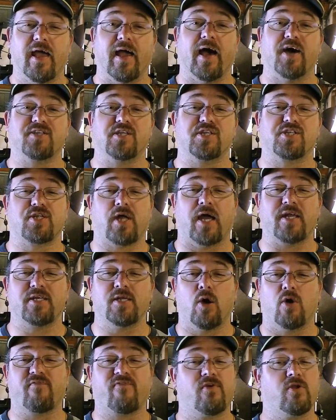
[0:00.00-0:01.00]
As a side
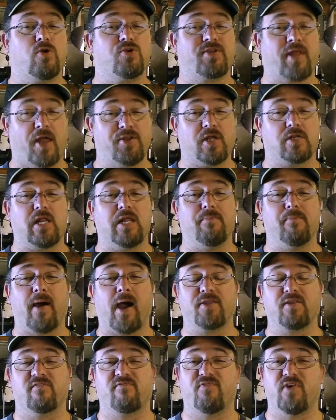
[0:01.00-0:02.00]
note, for you technically
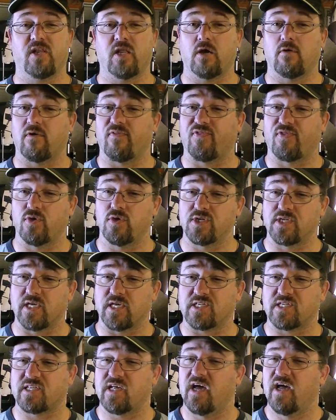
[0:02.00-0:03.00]
minded video
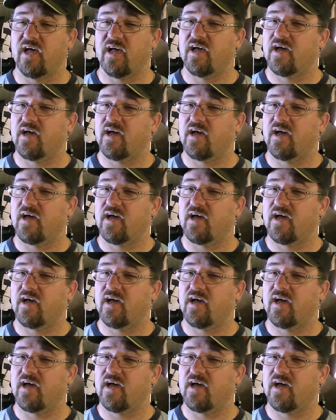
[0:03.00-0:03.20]
enthusiasts,